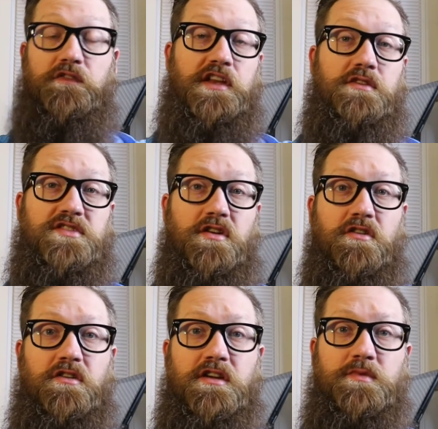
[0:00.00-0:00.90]
The video you saw
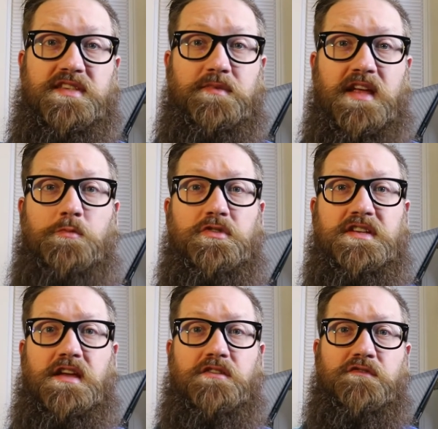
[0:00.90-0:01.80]
earlier was something I put
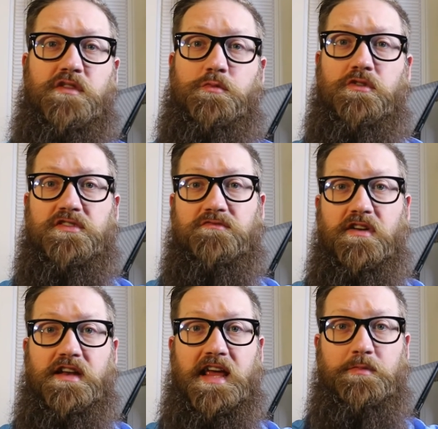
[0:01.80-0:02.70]
together for the Brooks
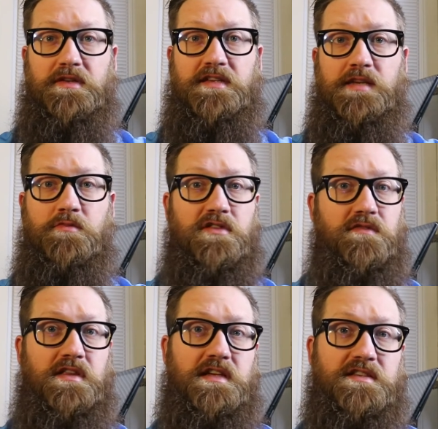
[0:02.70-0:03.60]
Run Happy team on the
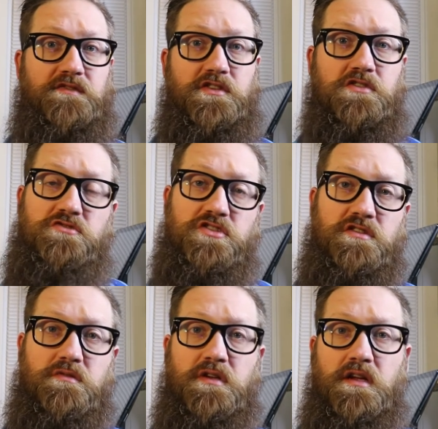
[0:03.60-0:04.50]
release of a new
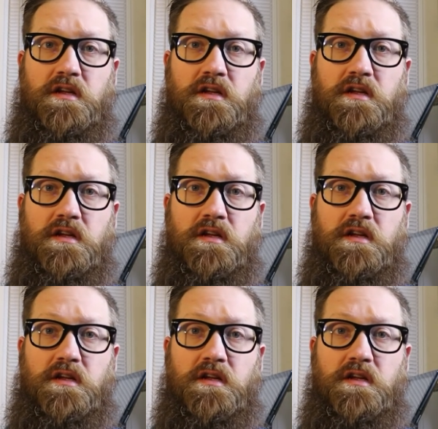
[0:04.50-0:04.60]
shoe.